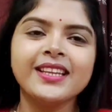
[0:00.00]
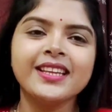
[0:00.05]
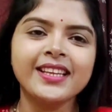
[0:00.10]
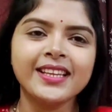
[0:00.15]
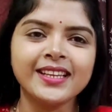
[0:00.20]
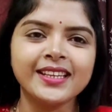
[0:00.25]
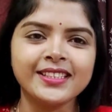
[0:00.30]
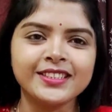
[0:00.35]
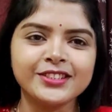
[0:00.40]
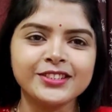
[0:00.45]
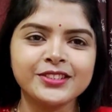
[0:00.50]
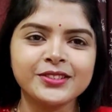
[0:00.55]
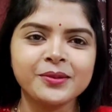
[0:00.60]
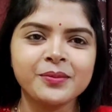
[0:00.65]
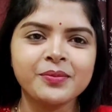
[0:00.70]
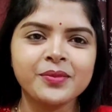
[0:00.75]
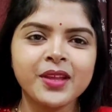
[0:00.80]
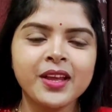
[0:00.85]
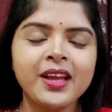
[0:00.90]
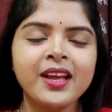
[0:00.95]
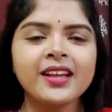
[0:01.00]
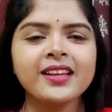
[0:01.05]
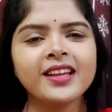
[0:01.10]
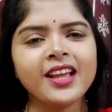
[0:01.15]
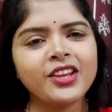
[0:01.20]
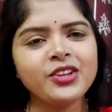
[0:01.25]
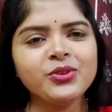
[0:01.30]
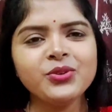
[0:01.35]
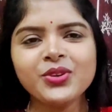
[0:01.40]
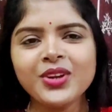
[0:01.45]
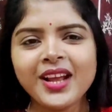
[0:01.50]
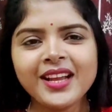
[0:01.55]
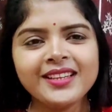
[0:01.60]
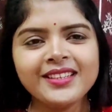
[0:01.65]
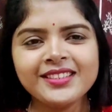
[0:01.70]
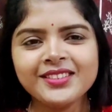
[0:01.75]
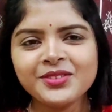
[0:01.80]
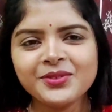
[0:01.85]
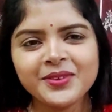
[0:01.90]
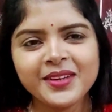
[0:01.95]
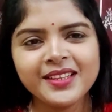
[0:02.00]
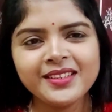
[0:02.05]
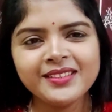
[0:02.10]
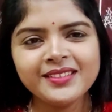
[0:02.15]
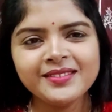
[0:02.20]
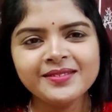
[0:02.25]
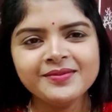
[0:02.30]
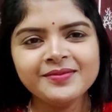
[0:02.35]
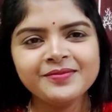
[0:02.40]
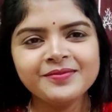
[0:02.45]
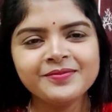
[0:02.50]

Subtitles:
English. Can you write it well?